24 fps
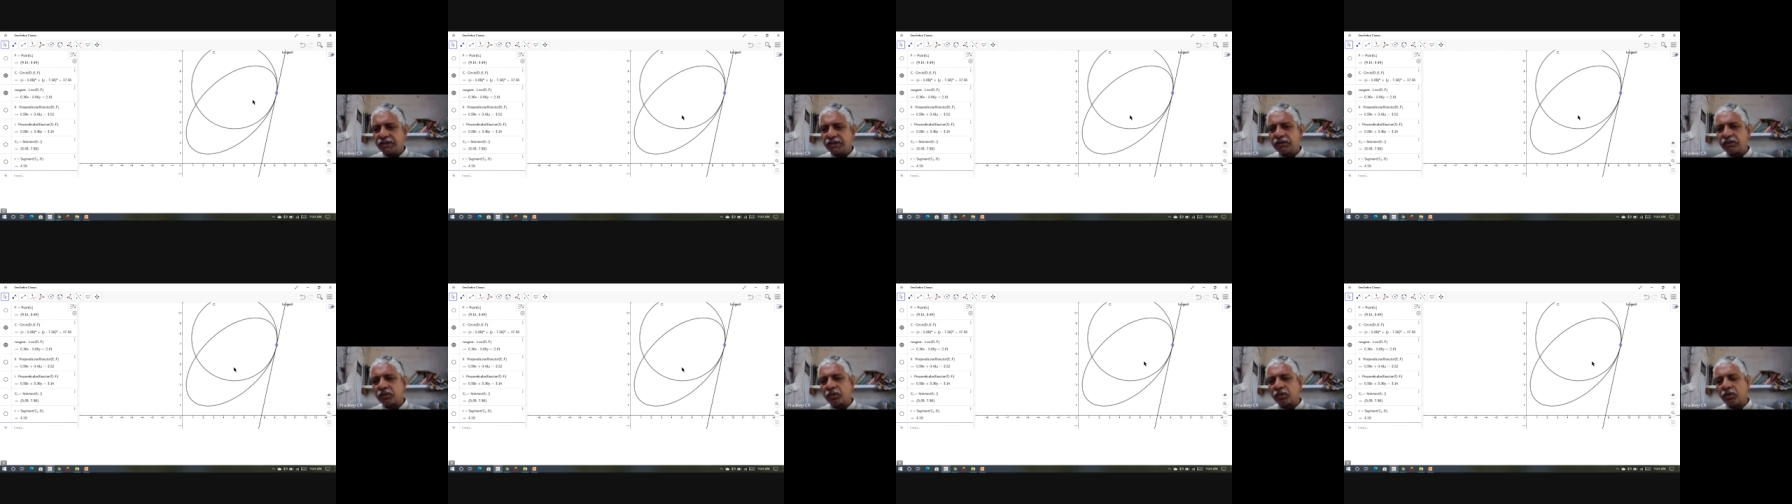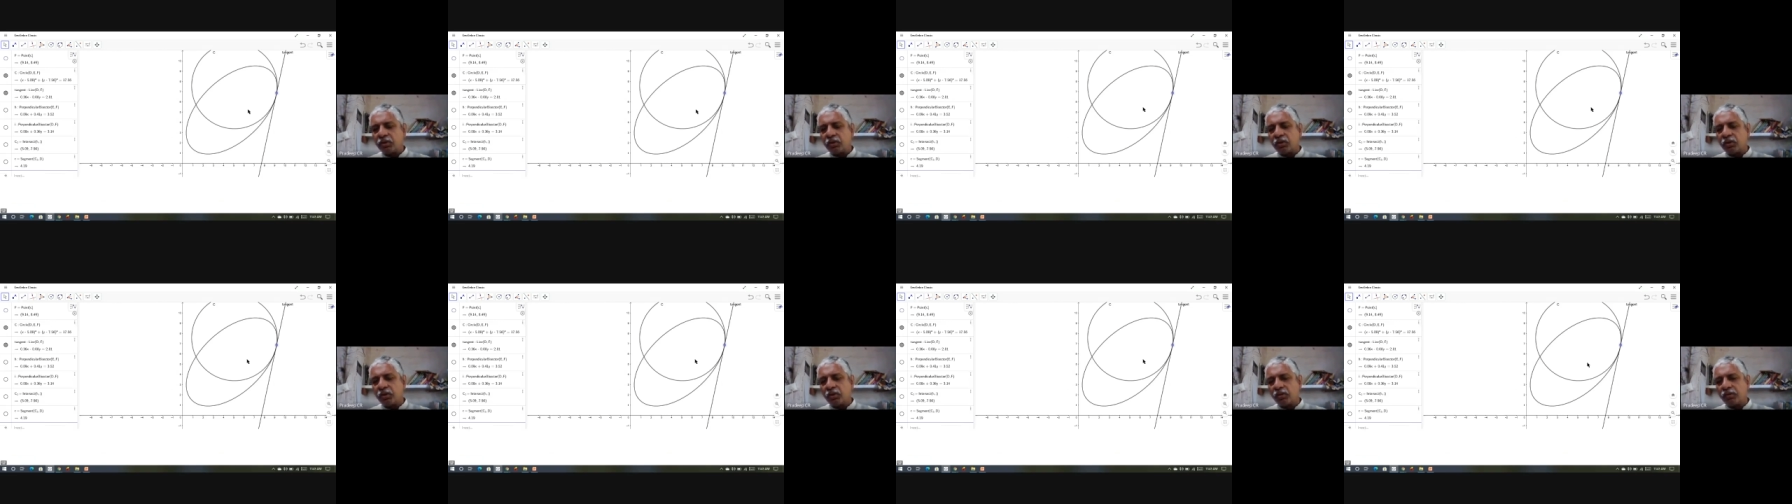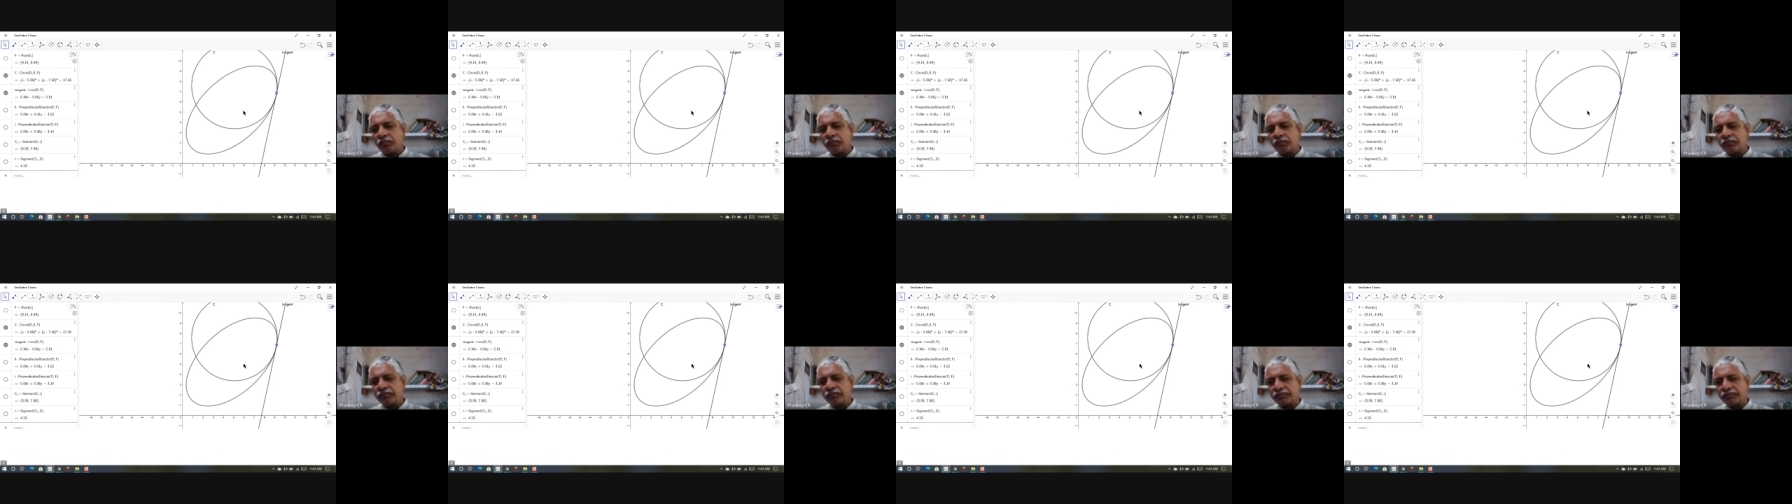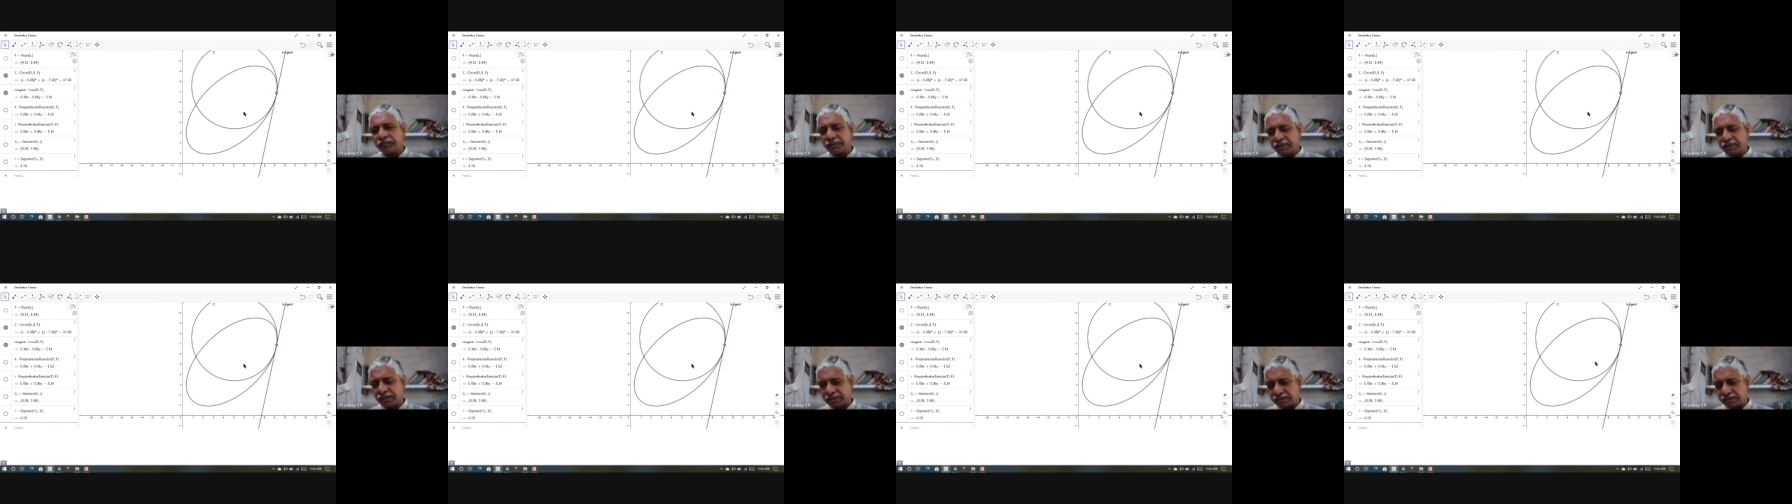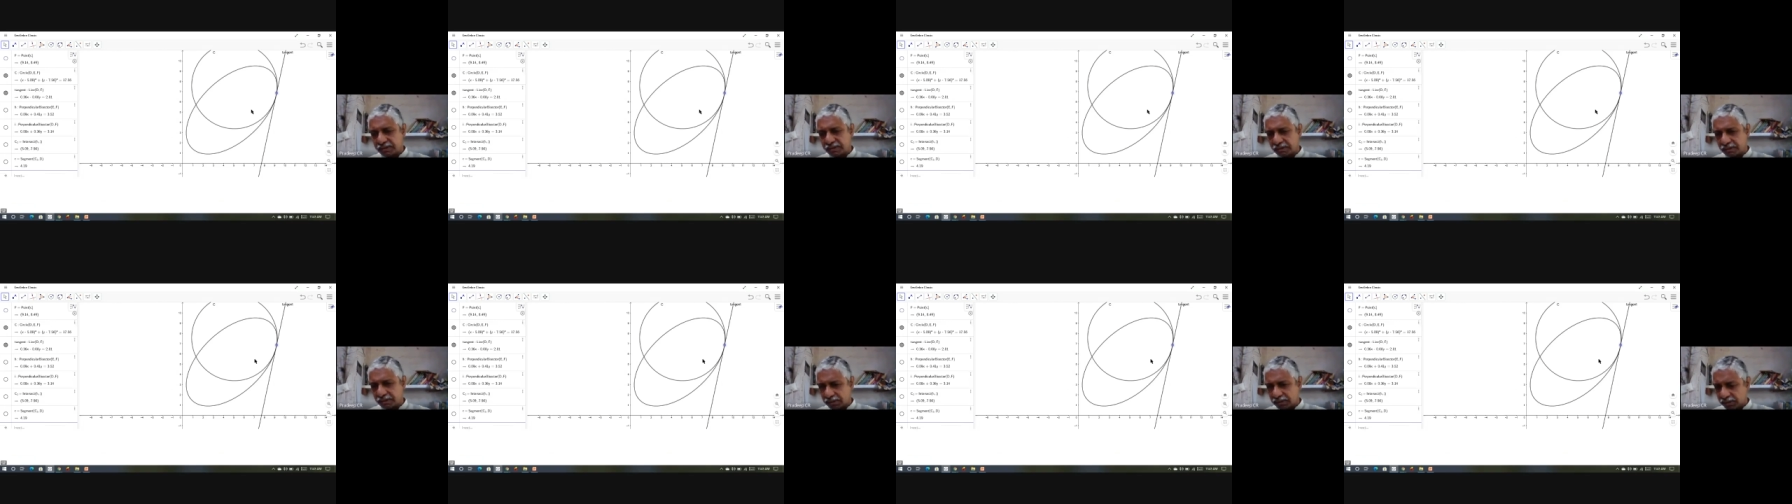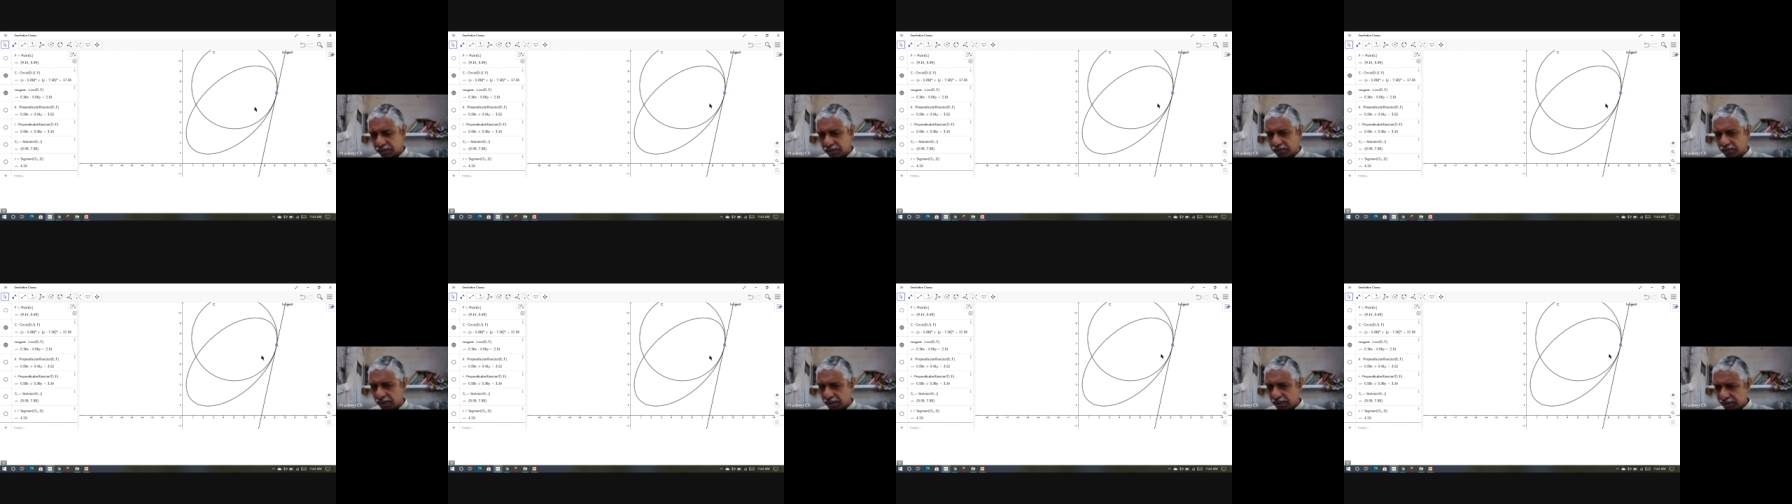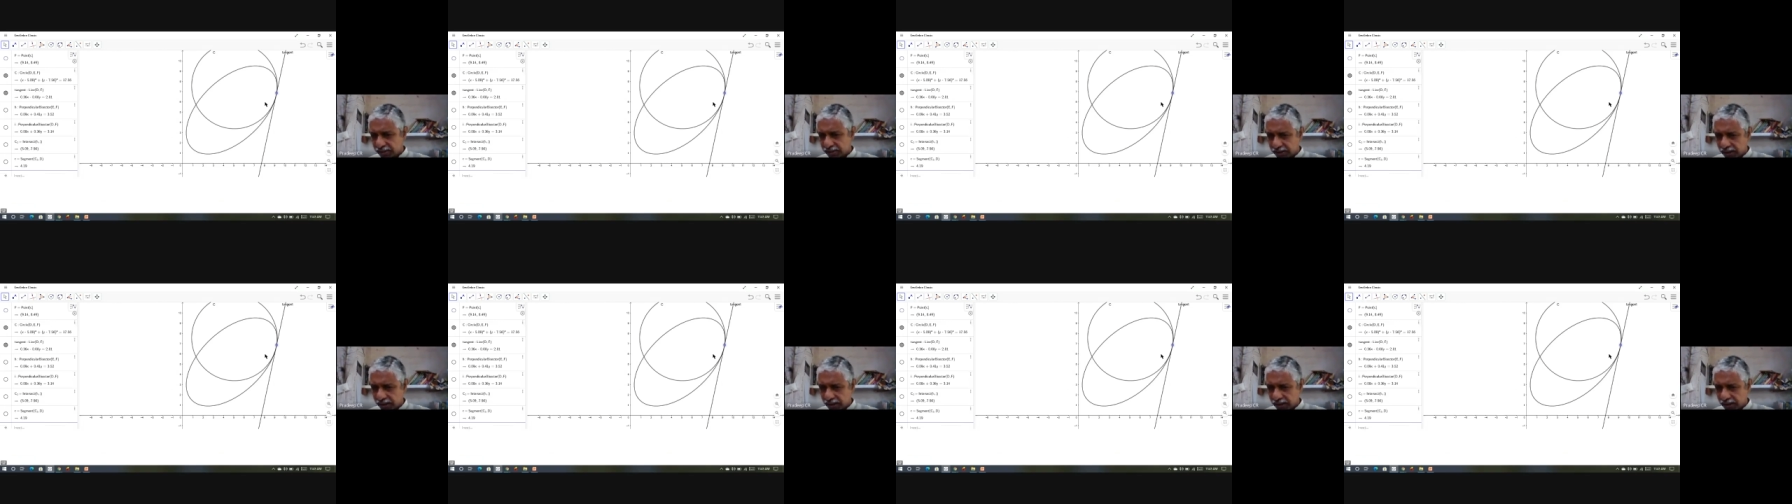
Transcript: of this curve at that